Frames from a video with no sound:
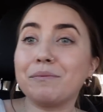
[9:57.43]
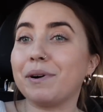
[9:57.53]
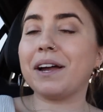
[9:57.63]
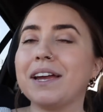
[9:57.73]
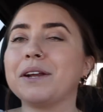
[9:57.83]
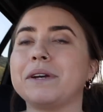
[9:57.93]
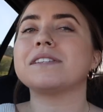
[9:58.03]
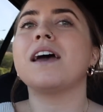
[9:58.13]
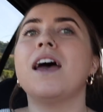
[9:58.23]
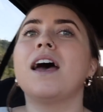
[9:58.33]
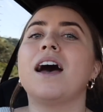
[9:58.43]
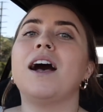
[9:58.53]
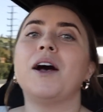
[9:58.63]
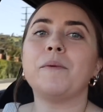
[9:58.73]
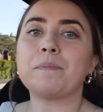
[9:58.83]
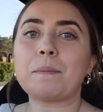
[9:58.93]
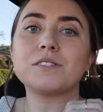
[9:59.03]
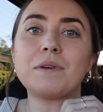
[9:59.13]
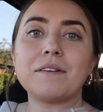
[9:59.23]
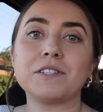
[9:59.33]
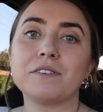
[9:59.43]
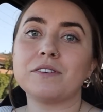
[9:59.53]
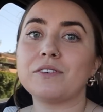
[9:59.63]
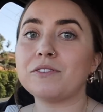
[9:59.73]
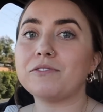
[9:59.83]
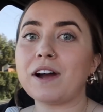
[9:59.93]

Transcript: But anyways, um, so we have to